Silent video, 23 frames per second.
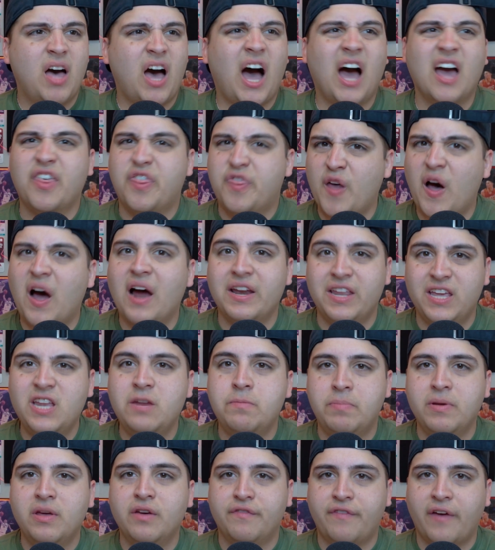I thought
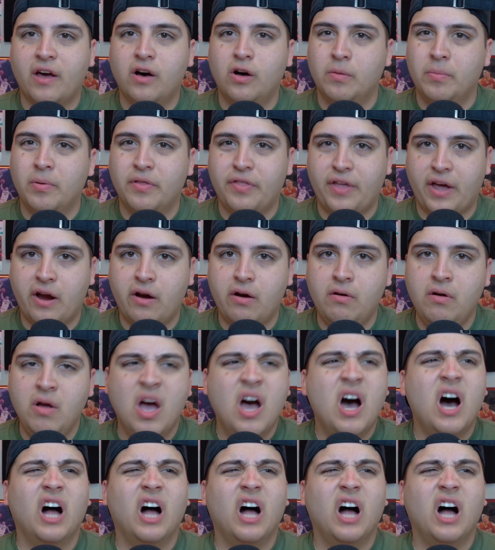he'd be available there.